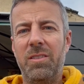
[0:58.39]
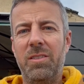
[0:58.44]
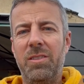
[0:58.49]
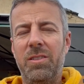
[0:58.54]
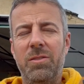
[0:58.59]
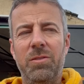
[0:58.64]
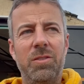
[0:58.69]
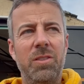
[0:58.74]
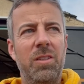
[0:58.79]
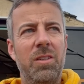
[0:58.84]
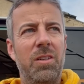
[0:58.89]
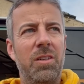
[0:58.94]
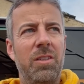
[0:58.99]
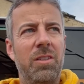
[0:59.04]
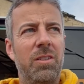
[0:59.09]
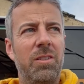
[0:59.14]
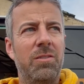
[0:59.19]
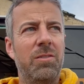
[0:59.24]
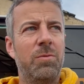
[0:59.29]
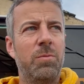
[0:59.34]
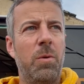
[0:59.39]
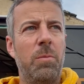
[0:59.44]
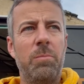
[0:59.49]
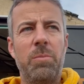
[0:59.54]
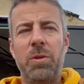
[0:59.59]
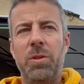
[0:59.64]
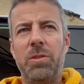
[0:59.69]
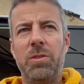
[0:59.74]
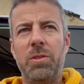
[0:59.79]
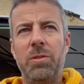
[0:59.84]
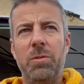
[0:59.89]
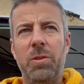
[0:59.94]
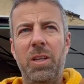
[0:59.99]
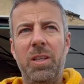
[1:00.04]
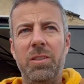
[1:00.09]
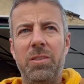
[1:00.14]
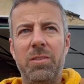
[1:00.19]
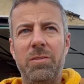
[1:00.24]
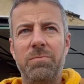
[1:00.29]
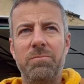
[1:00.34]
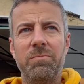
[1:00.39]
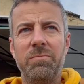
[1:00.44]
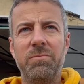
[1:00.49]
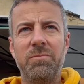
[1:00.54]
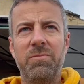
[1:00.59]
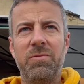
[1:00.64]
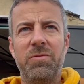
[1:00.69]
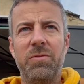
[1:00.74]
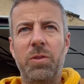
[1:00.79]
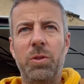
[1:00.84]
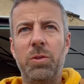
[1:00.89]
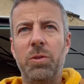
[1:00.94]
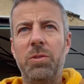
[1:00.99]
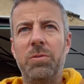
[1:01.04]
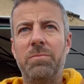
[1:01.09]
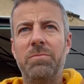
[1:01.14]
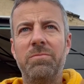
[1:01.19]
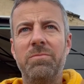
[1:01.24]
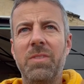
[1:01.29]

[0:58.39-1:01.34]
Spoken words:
using like a swamper to its full